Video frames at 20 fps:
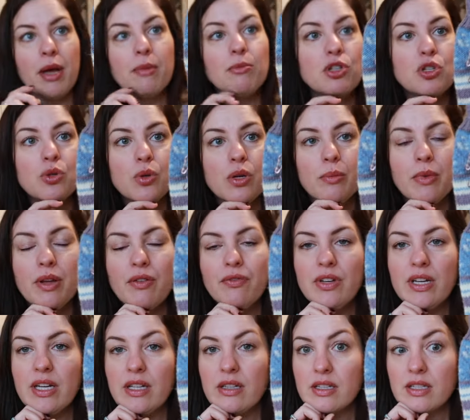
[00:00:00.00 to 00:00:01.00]
I'm just doing my
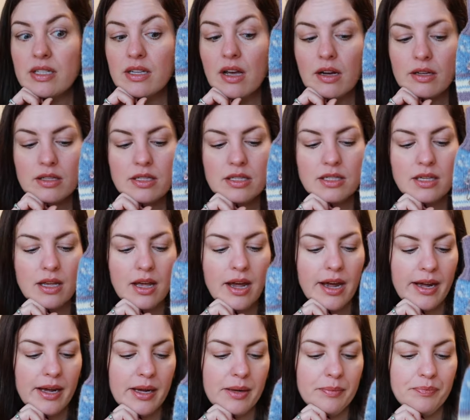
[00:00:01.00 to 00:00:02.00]
Vanilla Socks
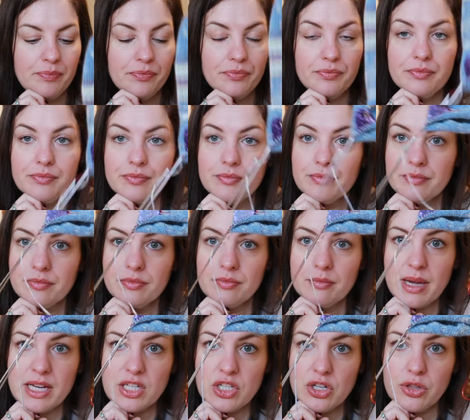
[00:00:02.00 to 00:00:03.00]
um,
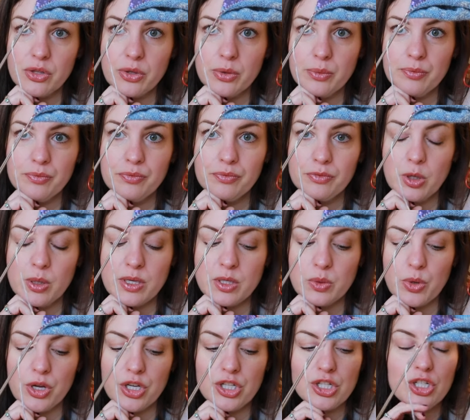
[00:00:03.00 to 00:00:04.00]
Magic Loop, U S
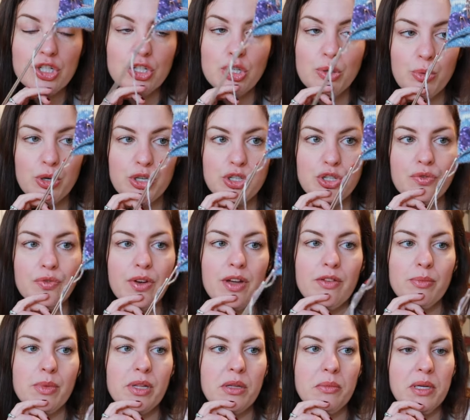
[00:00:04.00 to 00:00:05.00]
one, two point two
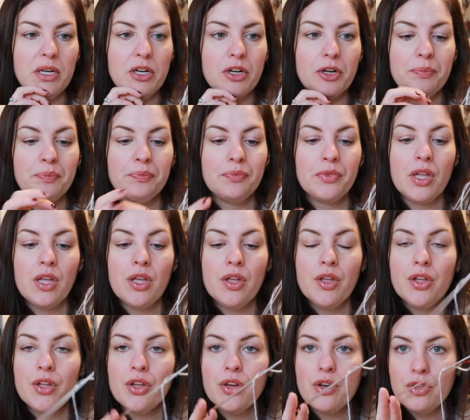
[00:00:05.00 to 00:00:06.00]
five millimeter.
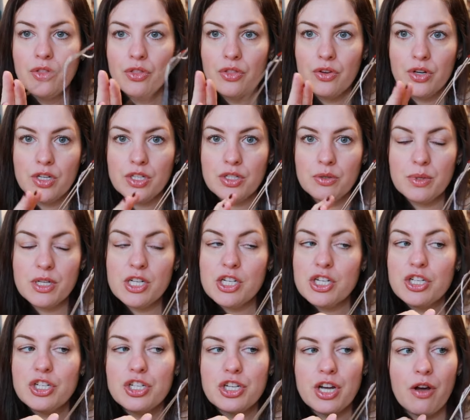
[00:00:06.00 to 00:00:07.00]
thirty-two
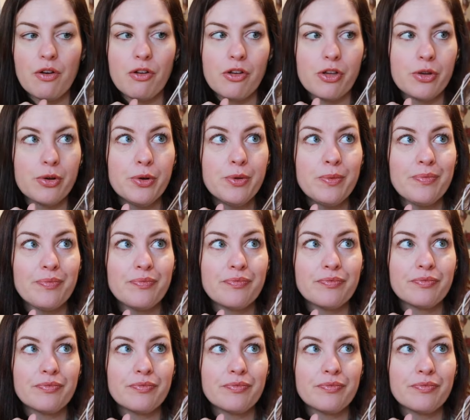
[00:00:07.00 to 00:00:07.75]
inch ChiaoGoo.